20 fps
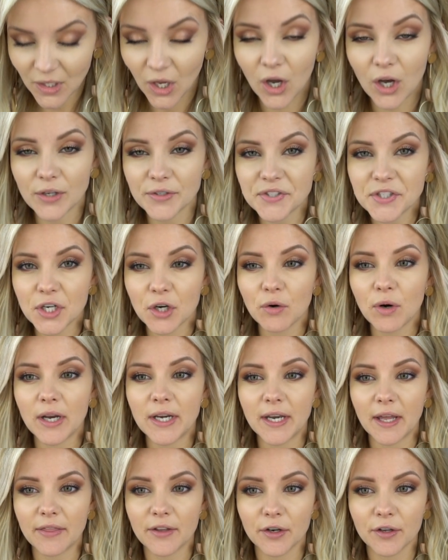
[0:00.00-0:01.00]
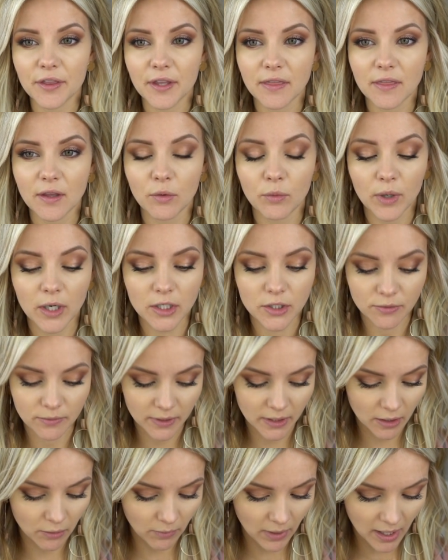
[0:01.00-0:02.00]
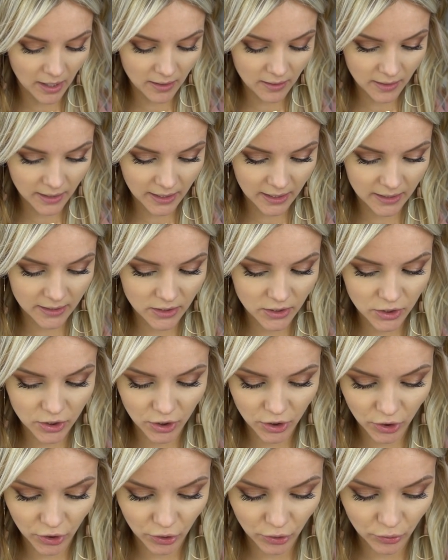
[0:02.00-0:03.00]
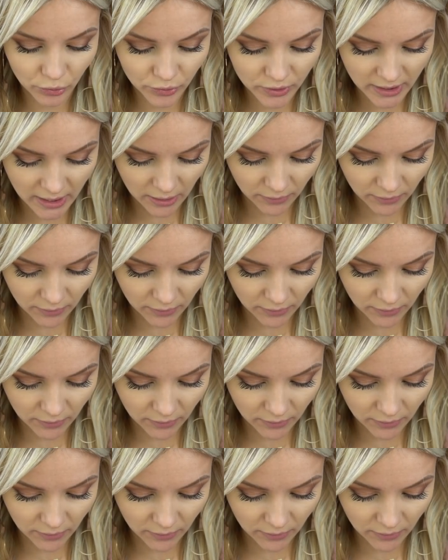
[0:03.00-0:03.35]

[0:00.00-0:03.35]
Also, another thing that works really well is to use